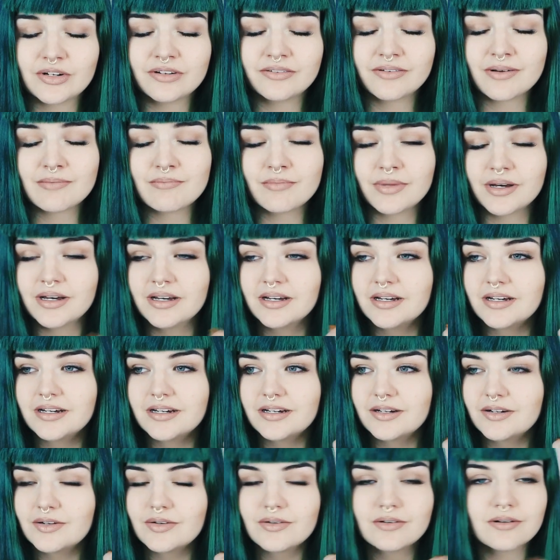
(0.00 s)
of them, but
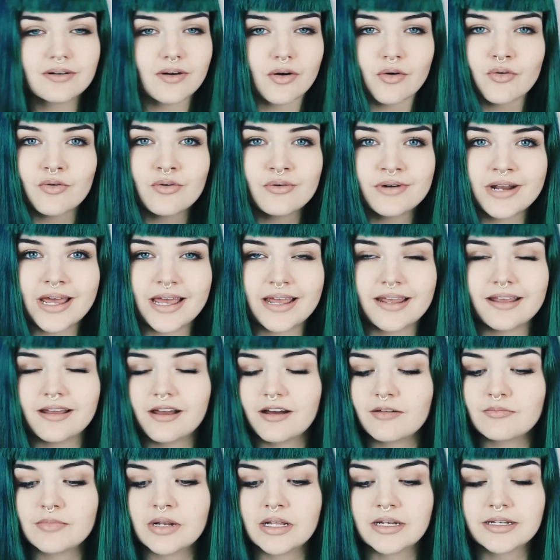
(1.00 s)
all day
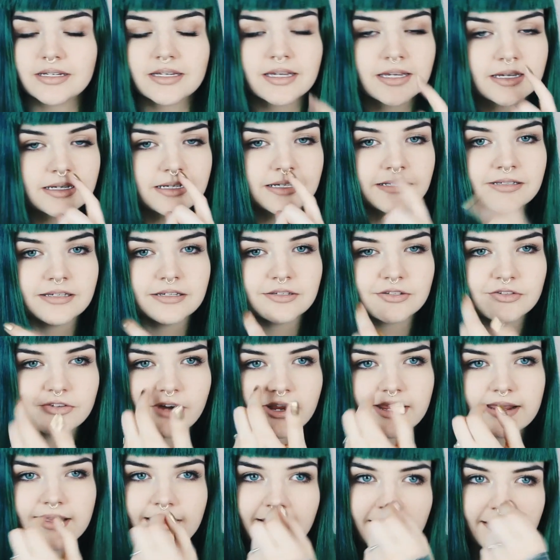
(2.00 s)
I'm like, is it
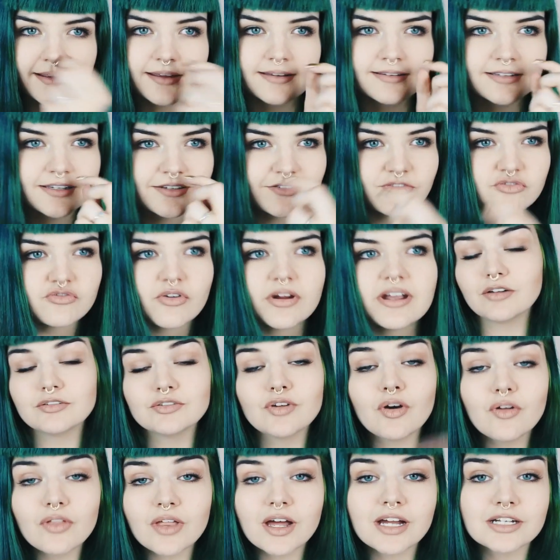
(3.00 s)
straight? Is it straight?
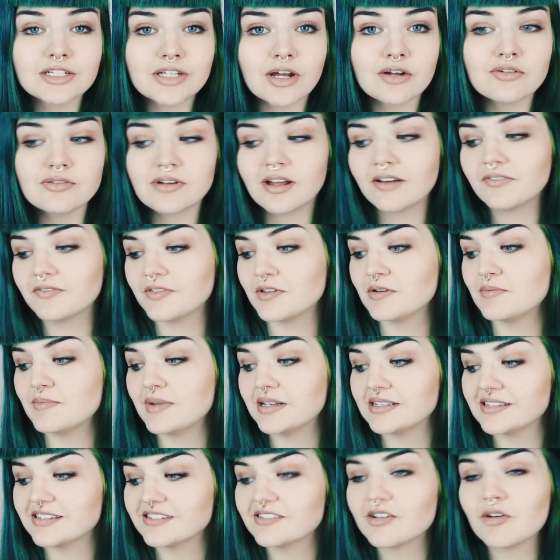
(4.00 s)
Not that I don't love them
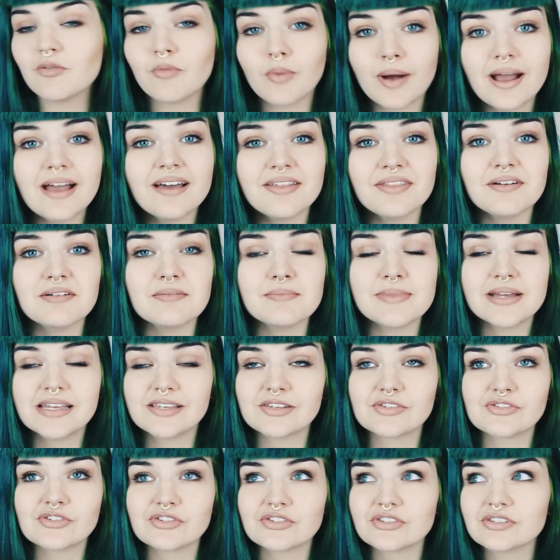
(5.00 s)
and still wear them,
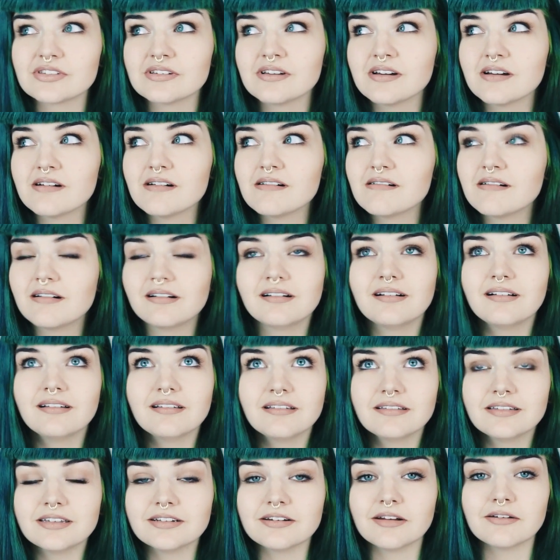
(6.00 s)
it's just,
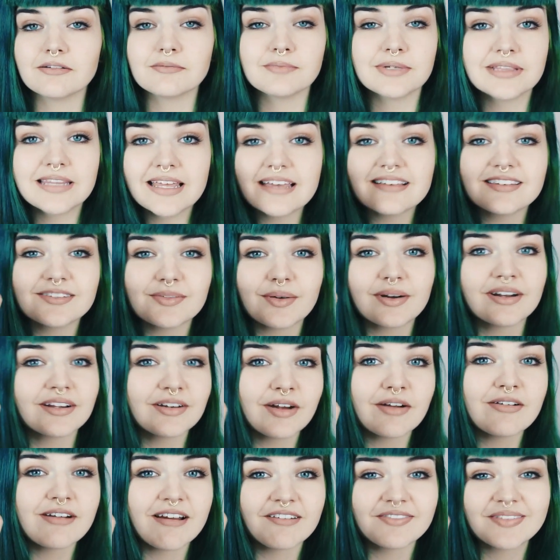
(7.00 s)
you know, with this one I
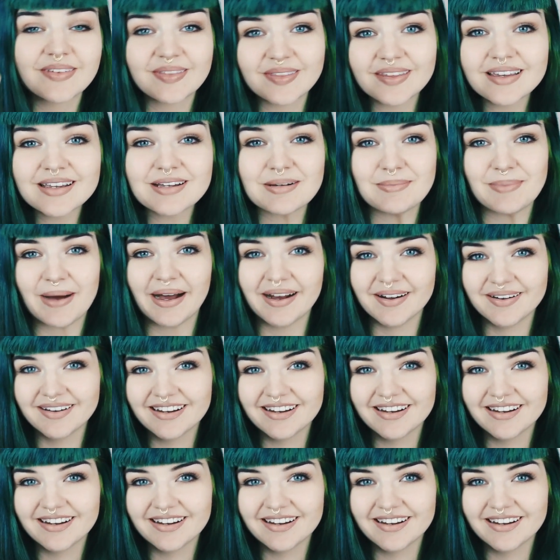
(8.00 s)
don't have to think about